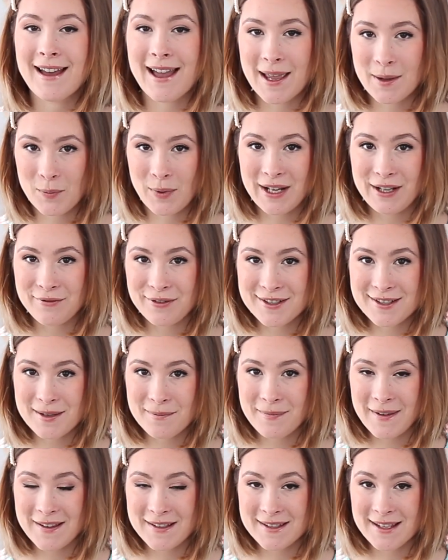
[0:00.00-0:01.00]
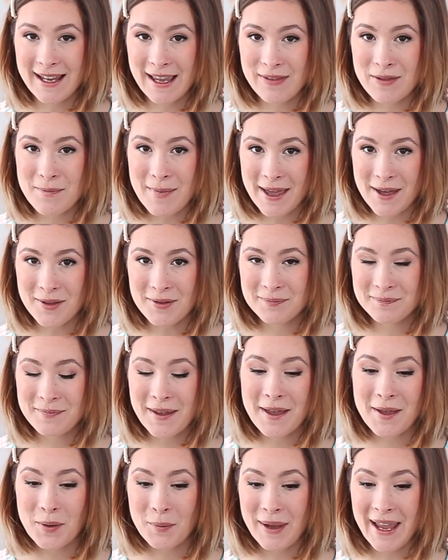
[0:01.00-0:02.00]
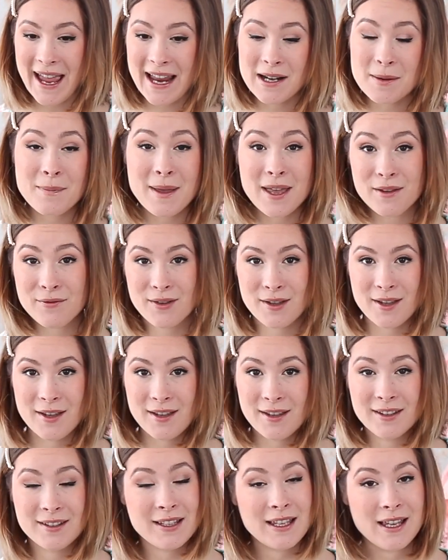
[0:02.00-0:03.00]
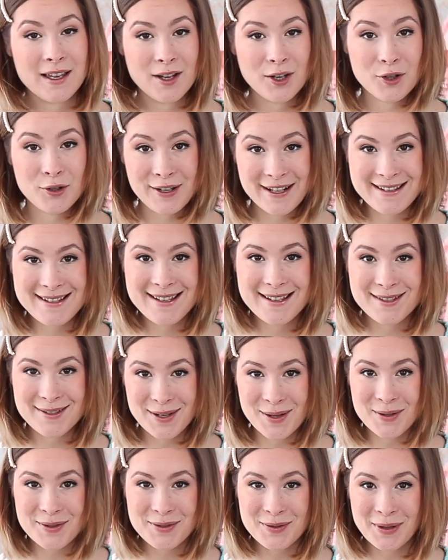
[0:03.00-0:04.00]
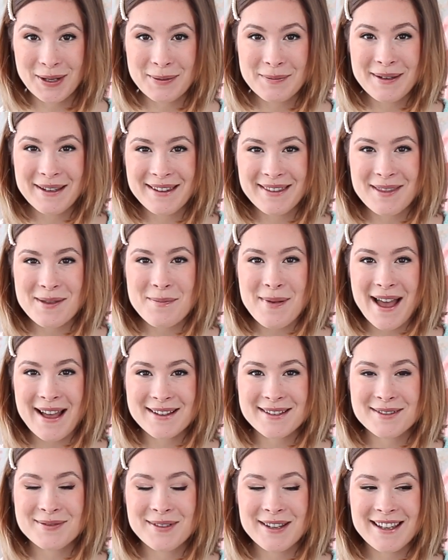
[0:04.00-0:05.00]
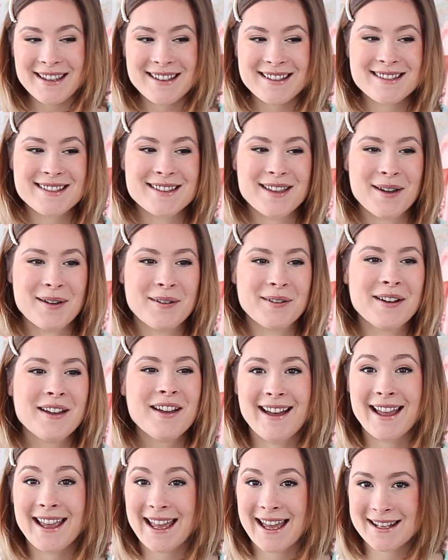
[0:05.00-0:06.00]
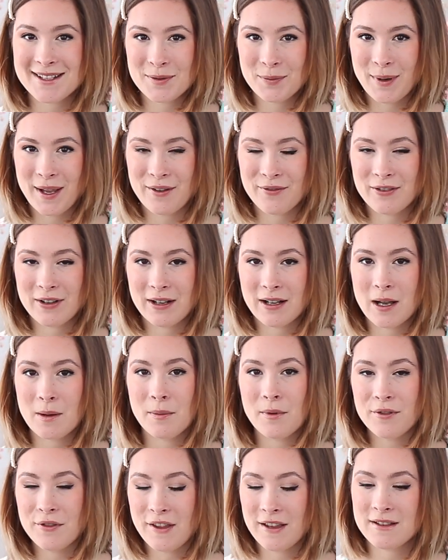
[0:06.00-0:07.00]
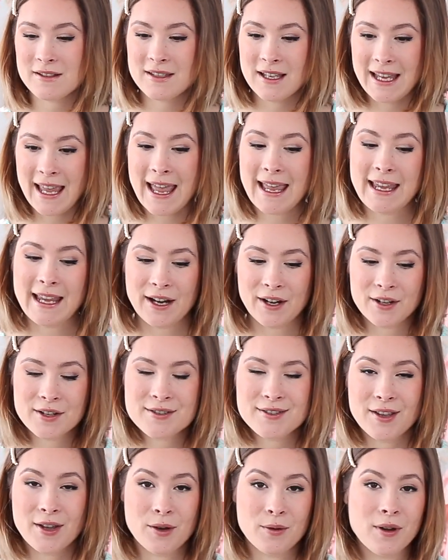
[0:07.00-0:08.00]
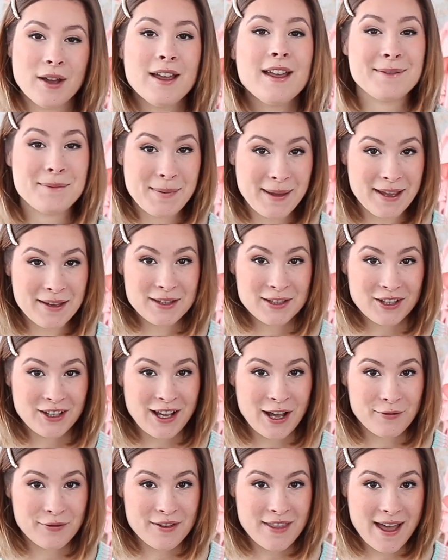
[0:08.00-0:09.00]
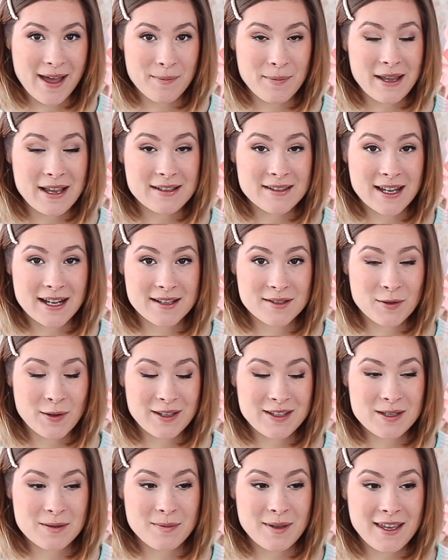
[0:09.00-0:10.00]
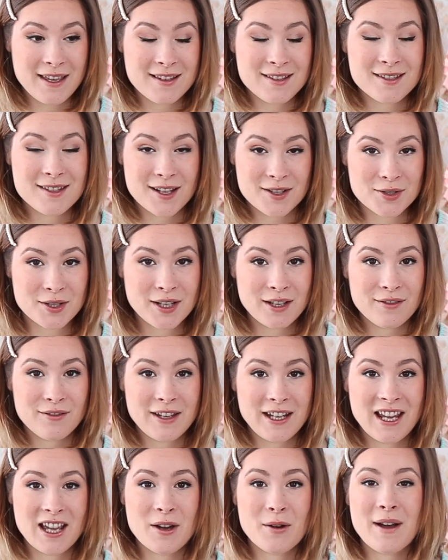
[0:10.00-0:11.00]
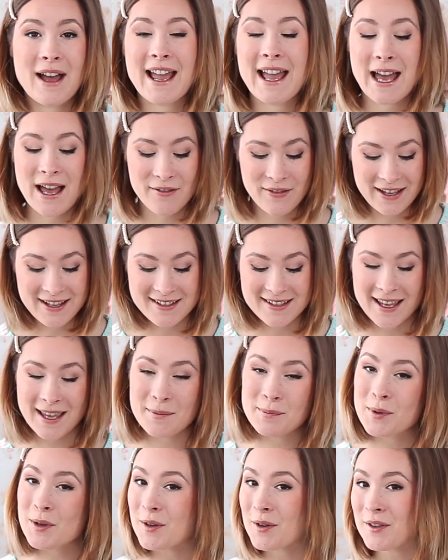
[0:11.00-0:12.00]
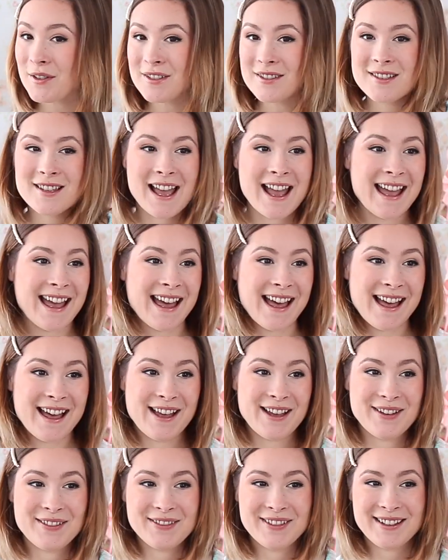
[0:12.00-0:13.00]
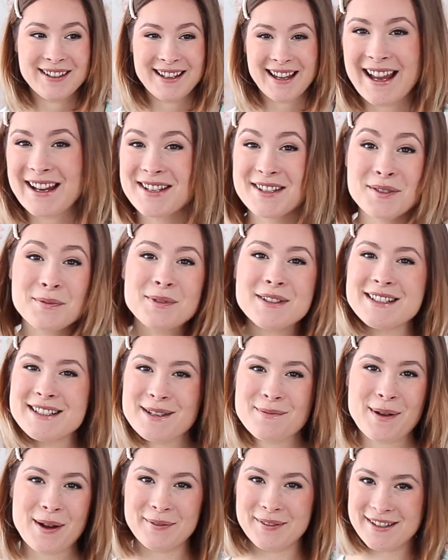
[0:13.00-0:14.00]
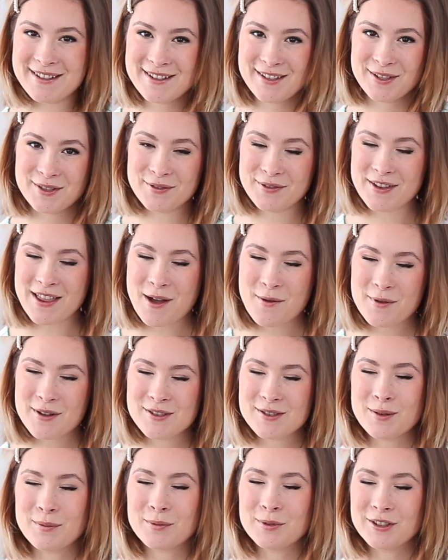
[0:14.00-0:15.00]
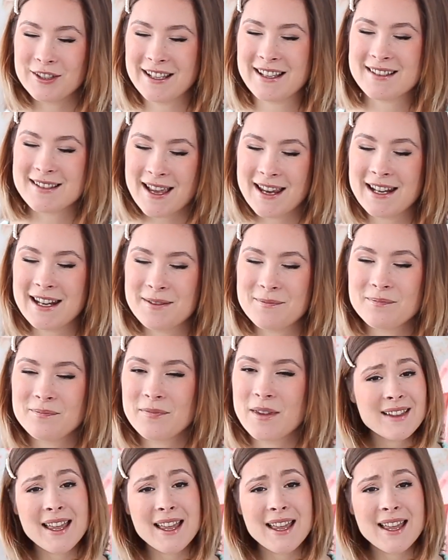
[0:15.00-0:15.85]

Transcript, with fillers: I'm waiting for some things to get in the mail. We had a bit of a crazy snowstorm the past week, so I had to wait for a couple things to get here. So be on the lookout for that because that is going to be such a good video. I have examples. I have, I just really did my research for that one, so I'm really excited.